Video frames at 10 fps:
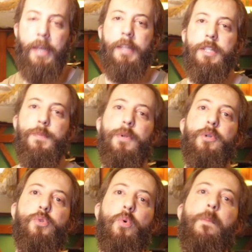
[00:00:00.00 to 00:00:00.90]
and
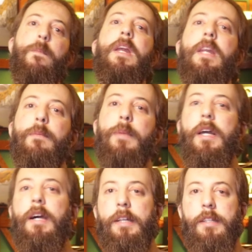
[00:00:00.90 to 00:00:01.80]
spiritual meaning
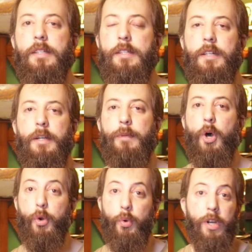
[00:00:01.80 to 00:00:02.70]
behind the term
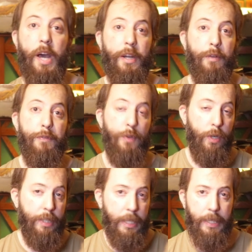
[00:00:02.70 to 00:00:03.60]
Runar
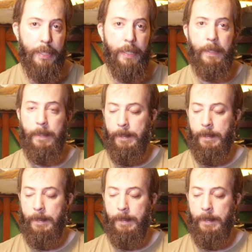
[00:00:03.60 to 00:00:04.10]
Fjölkyngi,